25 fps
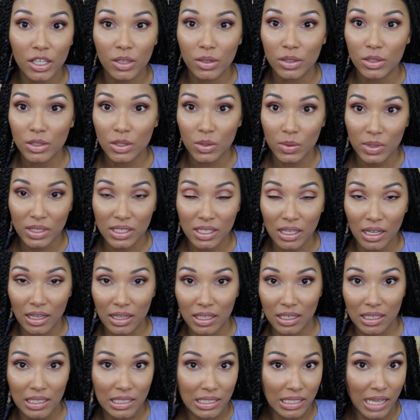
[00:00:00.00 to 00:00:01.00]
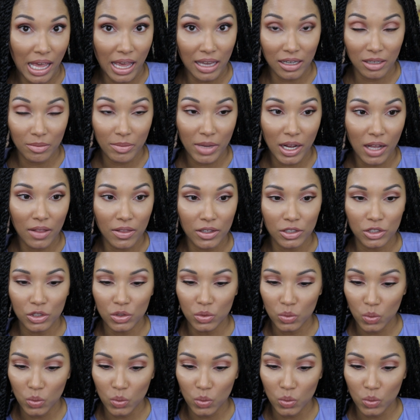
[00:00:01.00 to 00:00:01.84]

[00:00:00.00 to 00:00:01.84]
You can squeeze out the exact amount that you